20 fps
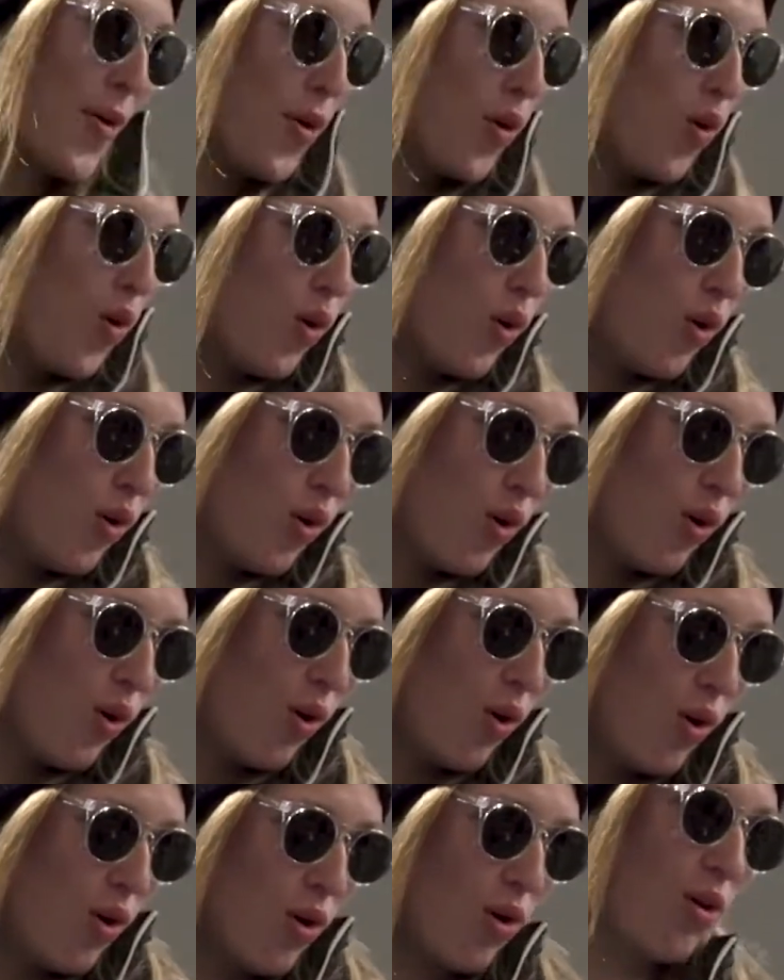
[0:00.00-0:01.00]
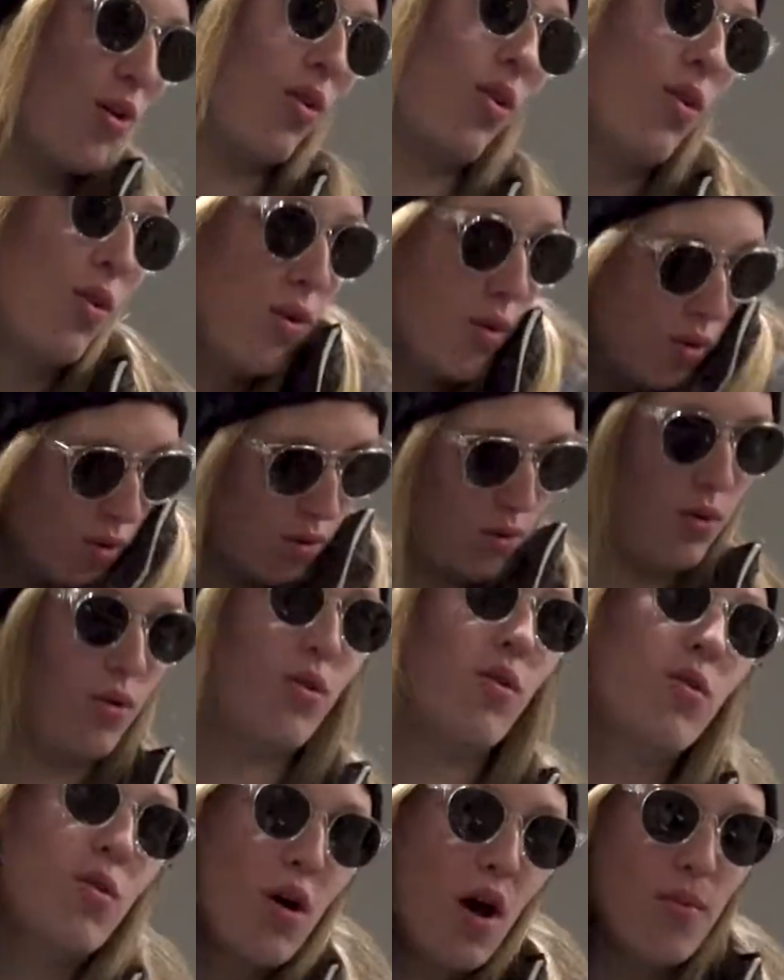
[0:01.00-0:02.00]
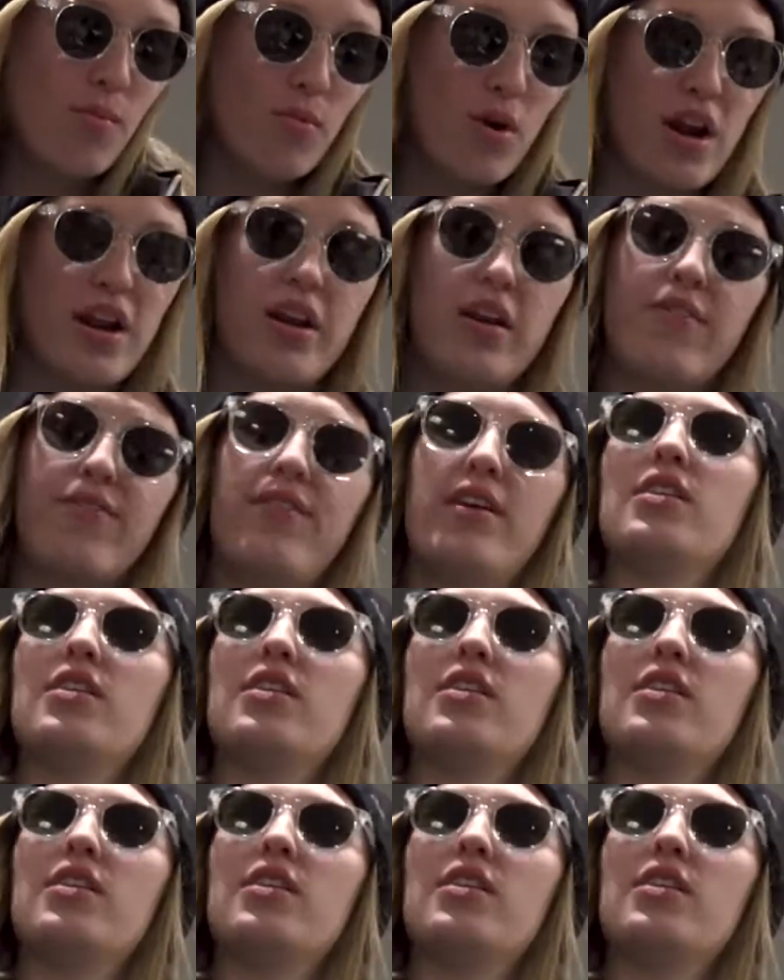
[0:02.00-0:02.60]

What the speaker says: I love this, and just knowing that like she has so much joy